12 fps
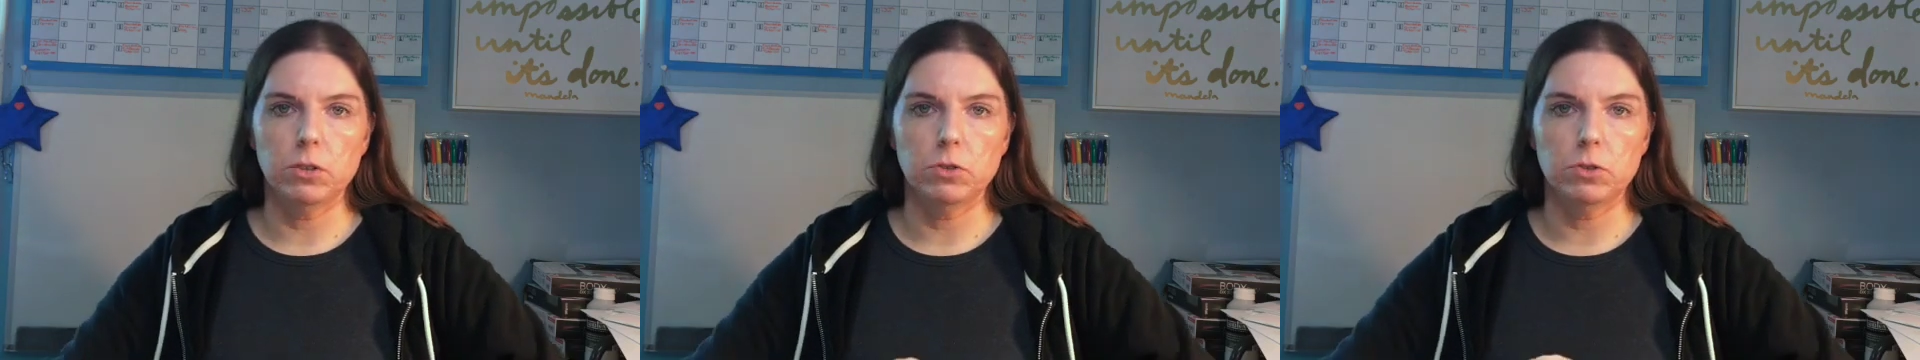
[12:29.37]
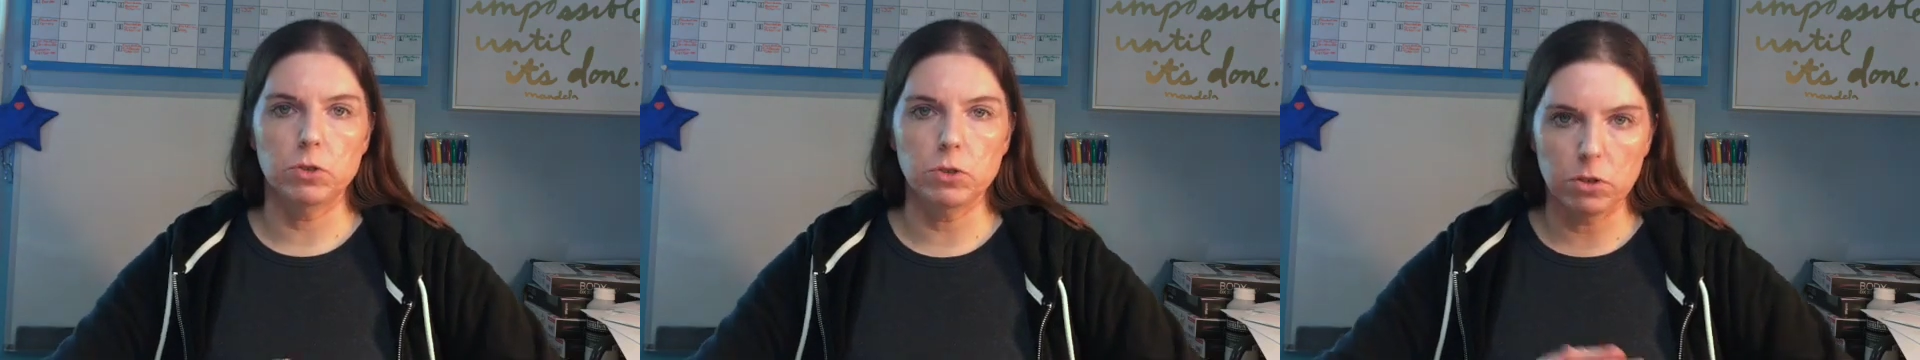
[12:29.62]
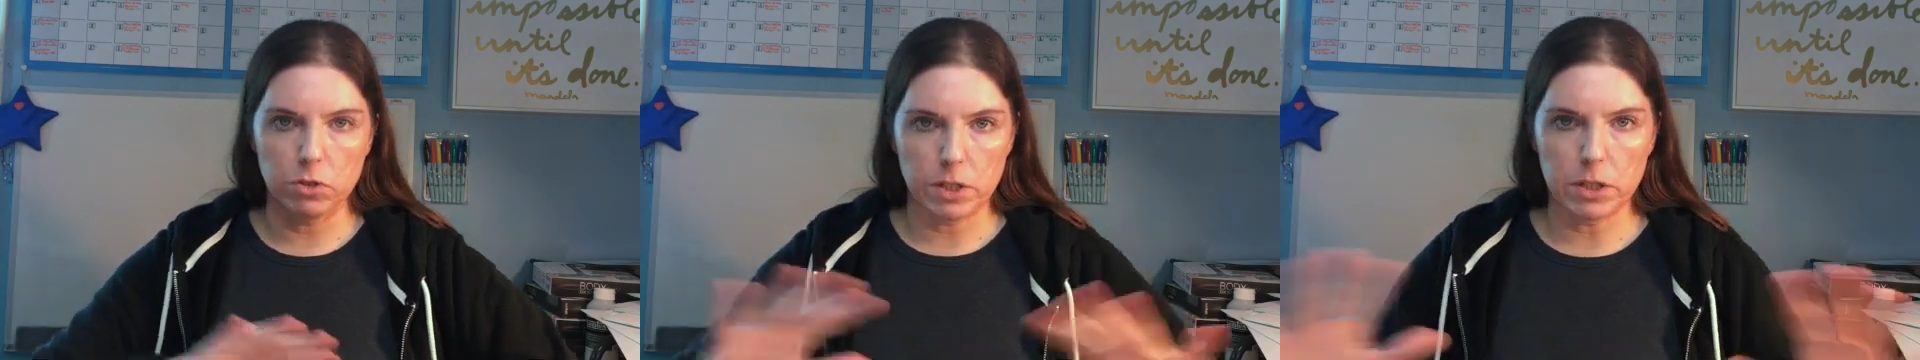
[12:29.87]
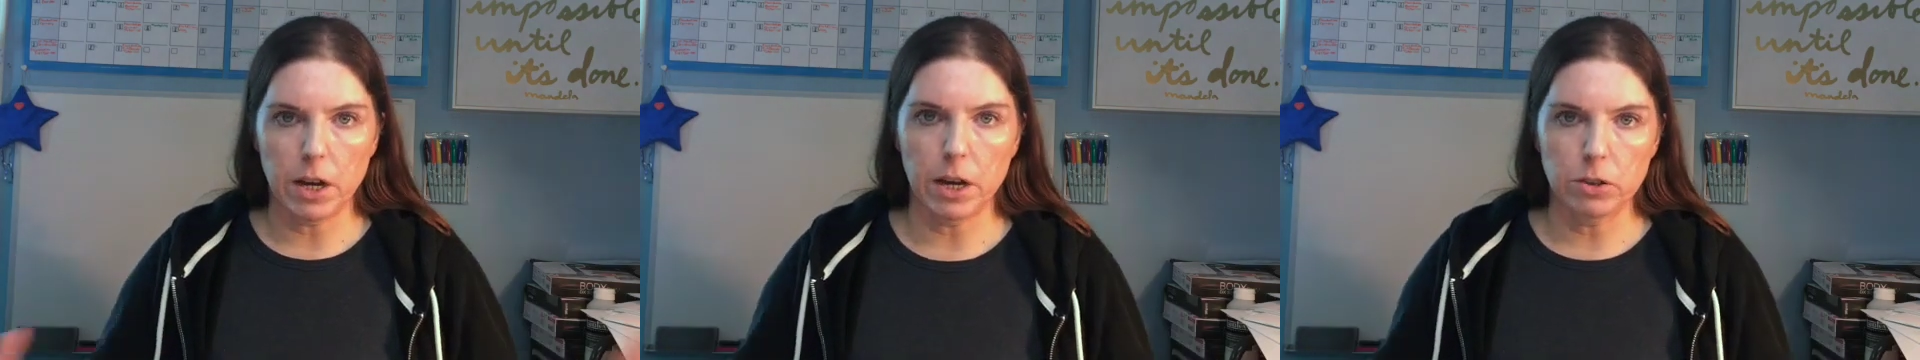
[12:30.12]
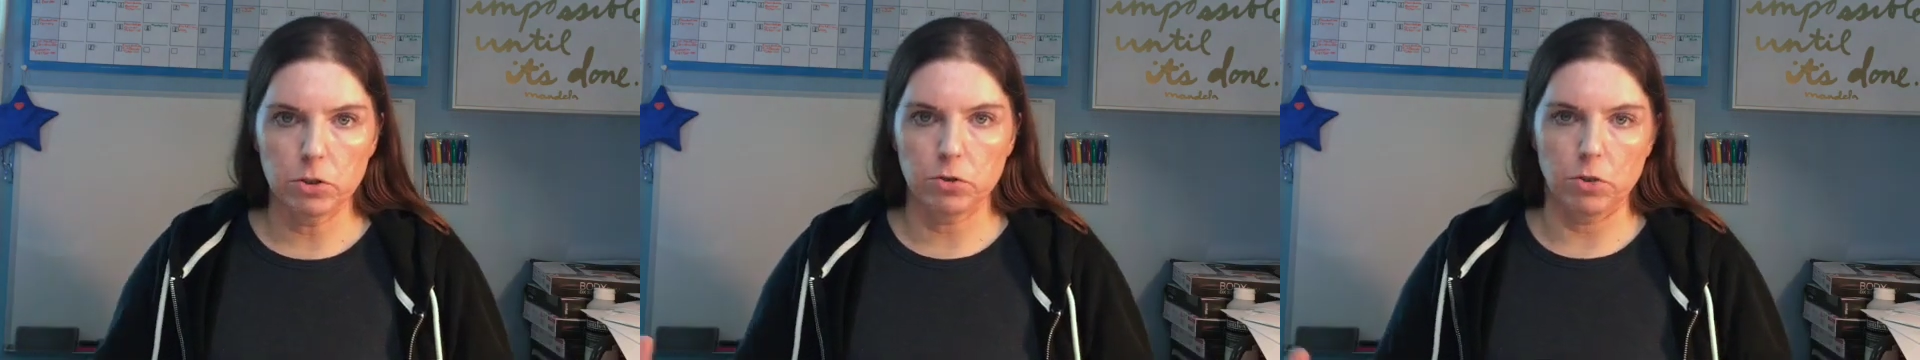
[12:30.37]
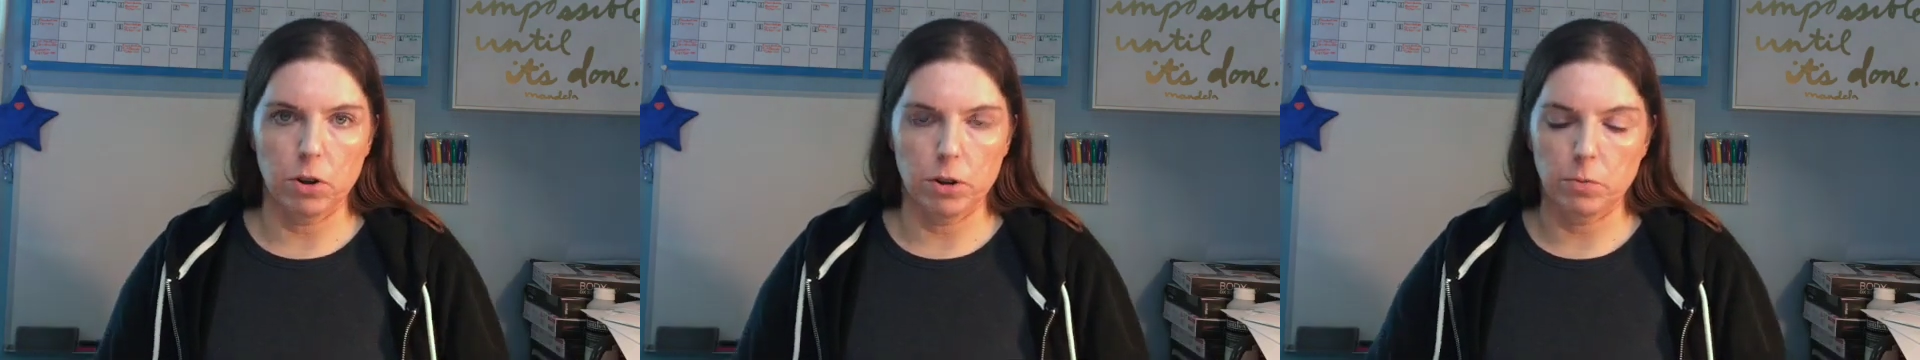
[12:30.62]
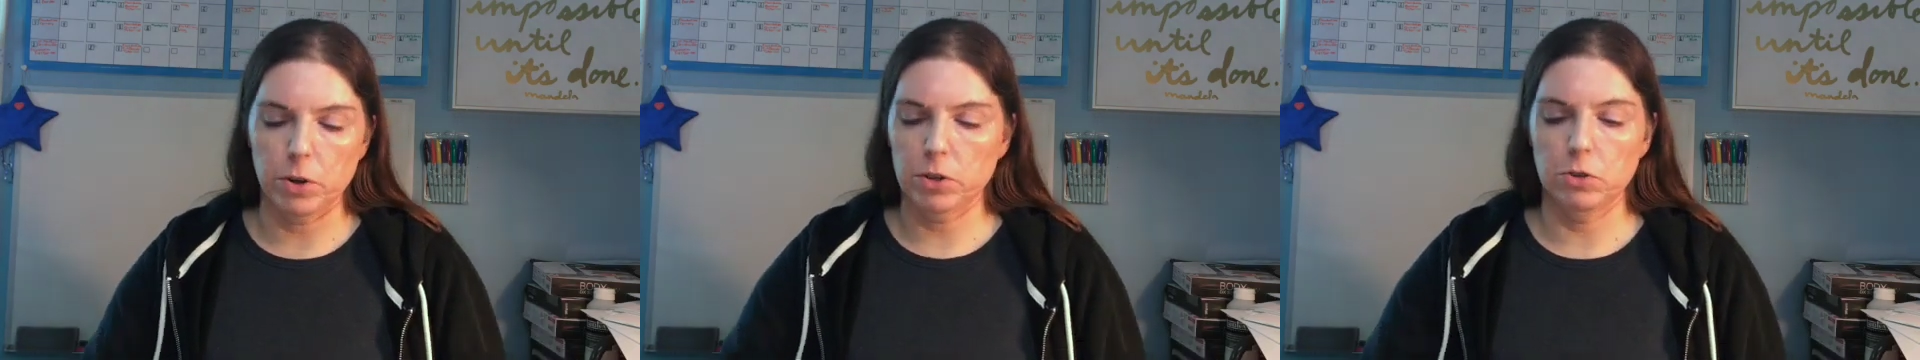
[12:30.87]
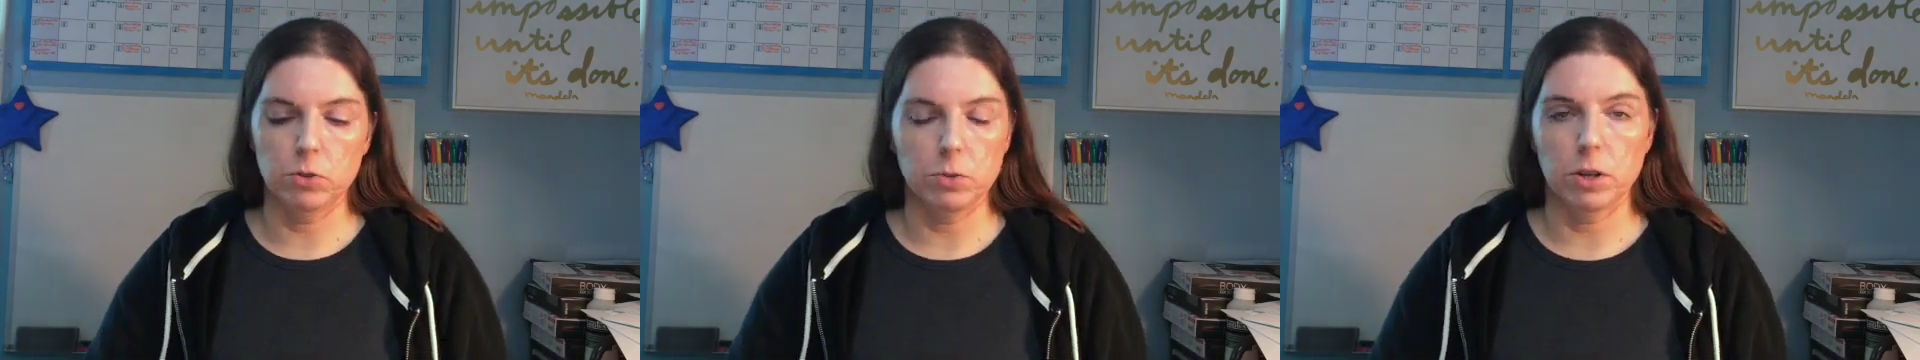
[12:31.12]
do your entire drawing, whether
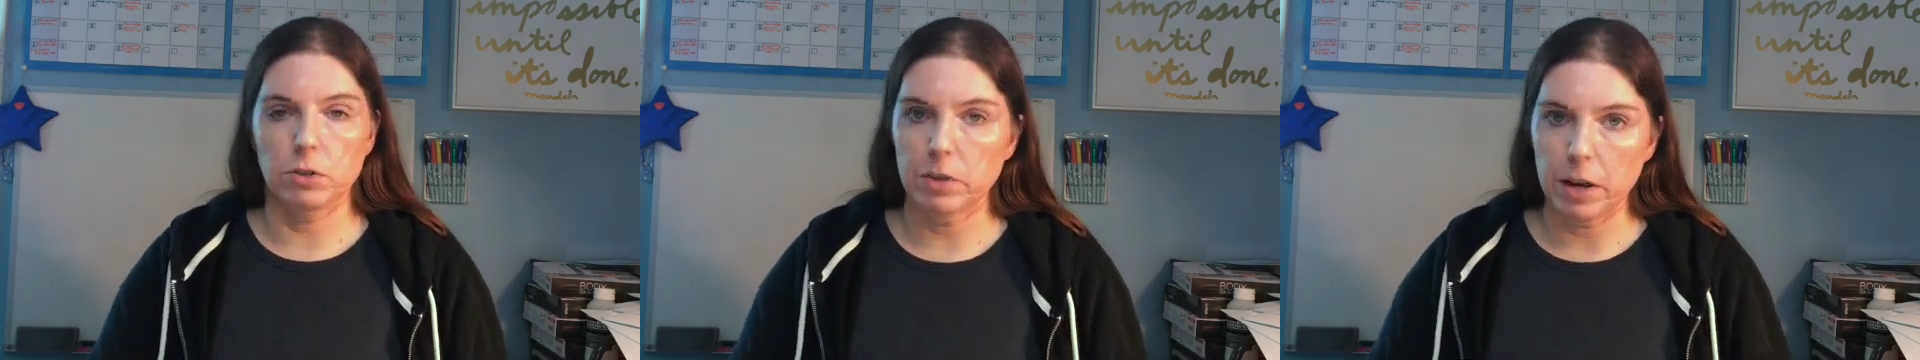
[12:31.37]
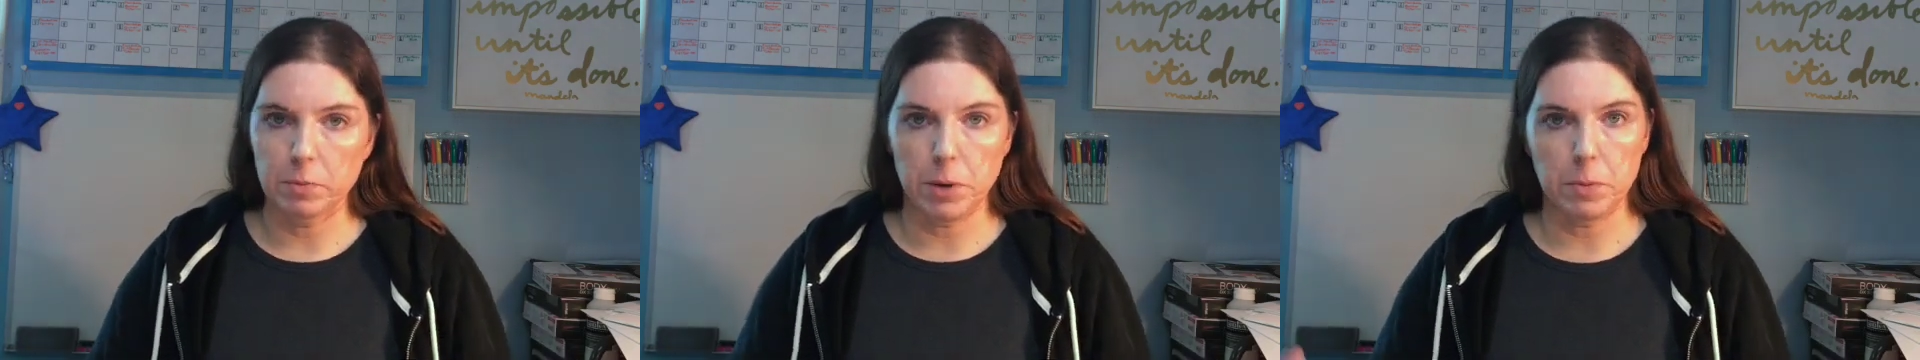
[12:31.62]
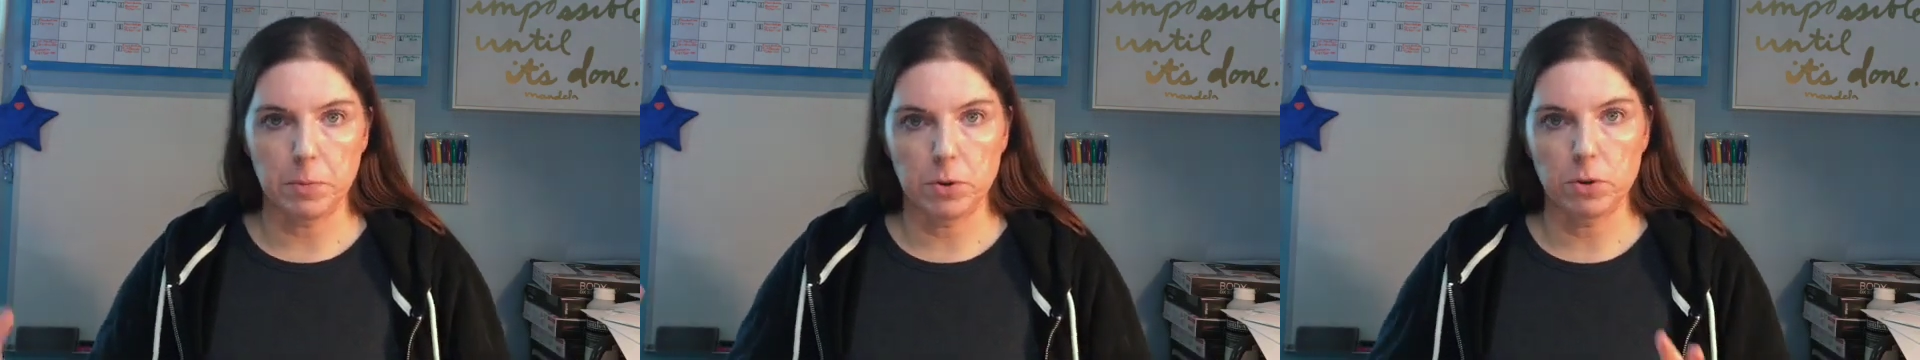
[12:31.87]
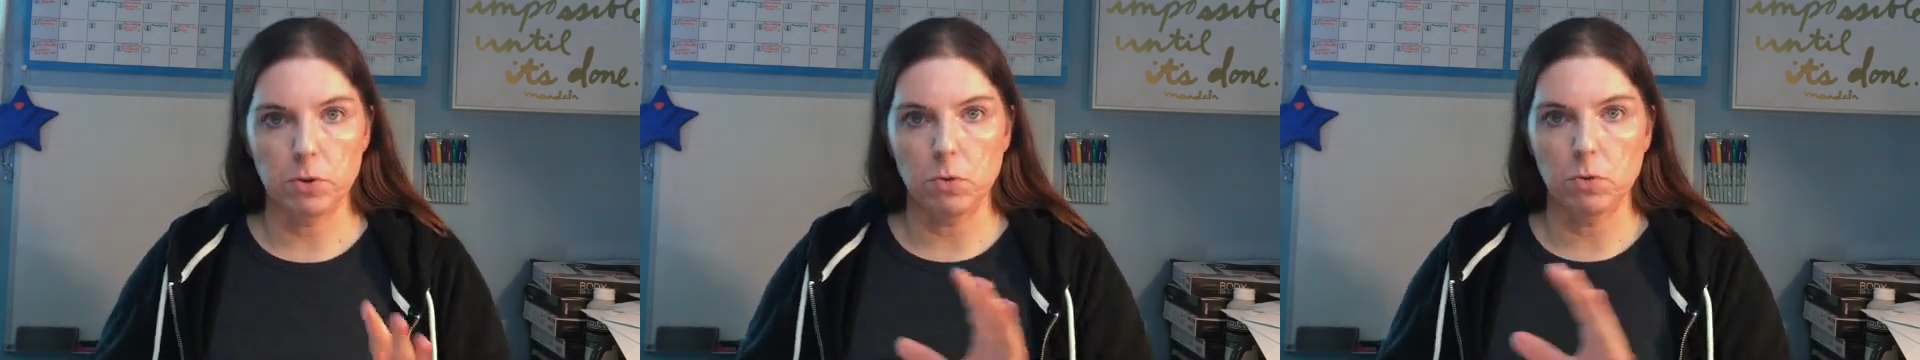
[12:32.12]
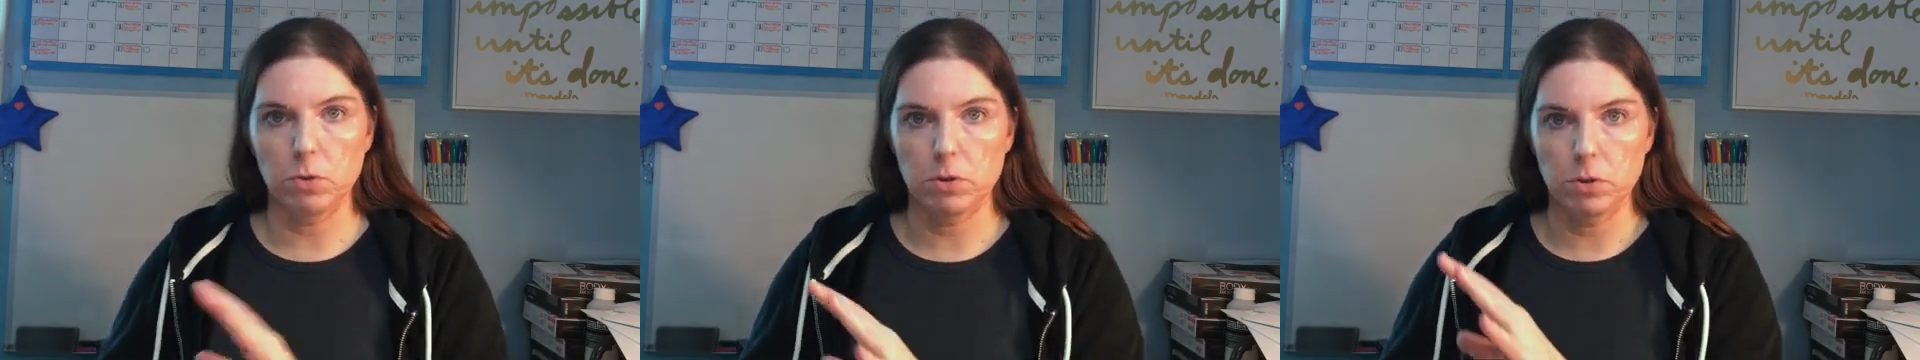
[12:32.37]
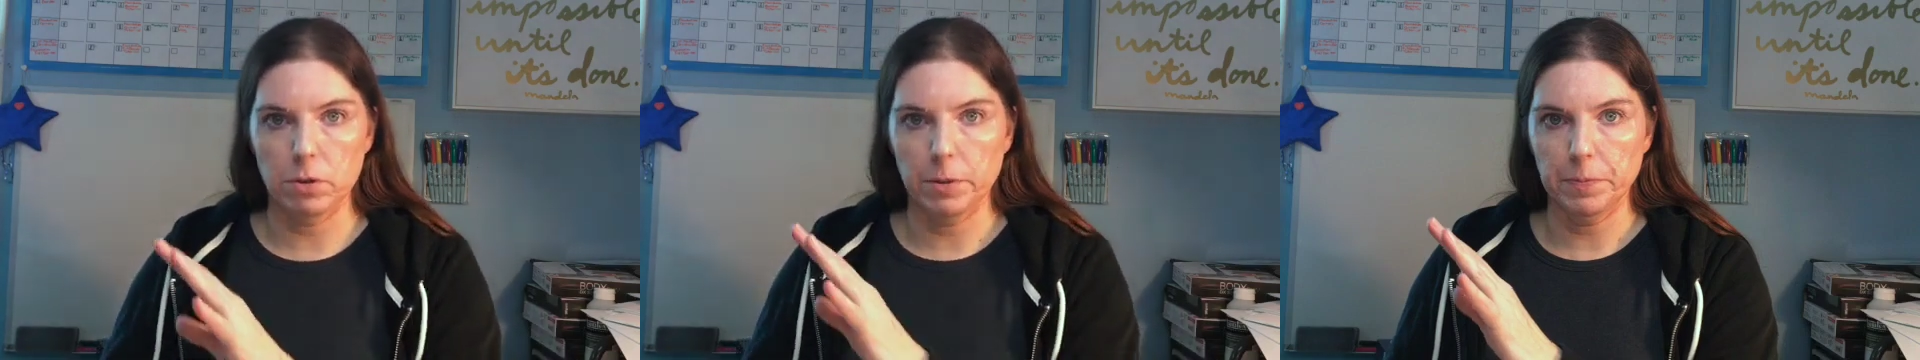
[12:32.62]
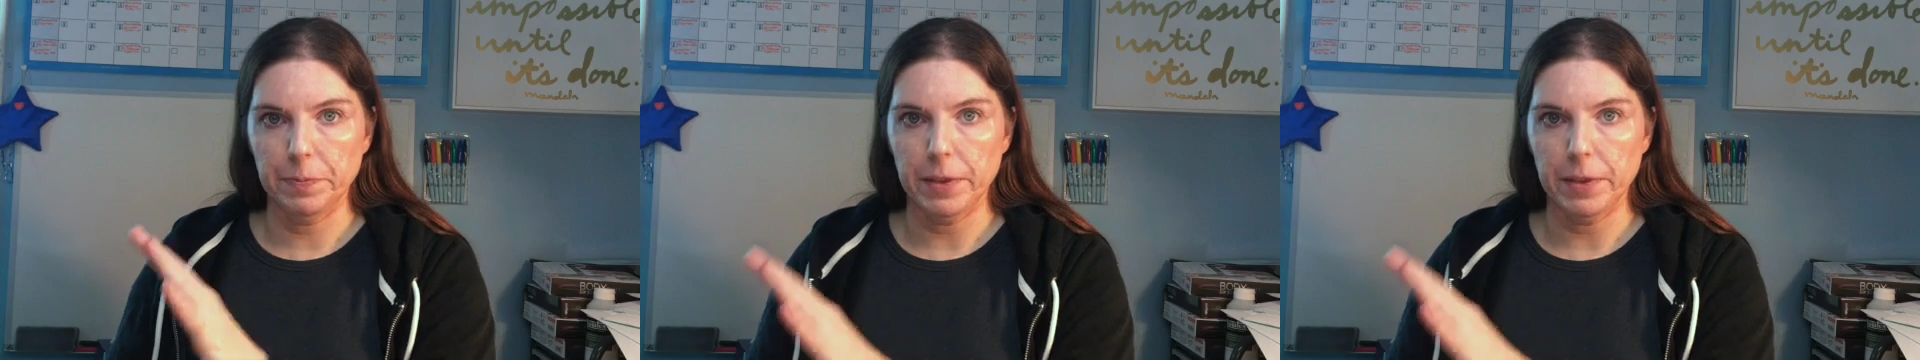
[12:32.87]
you do it on graph paper or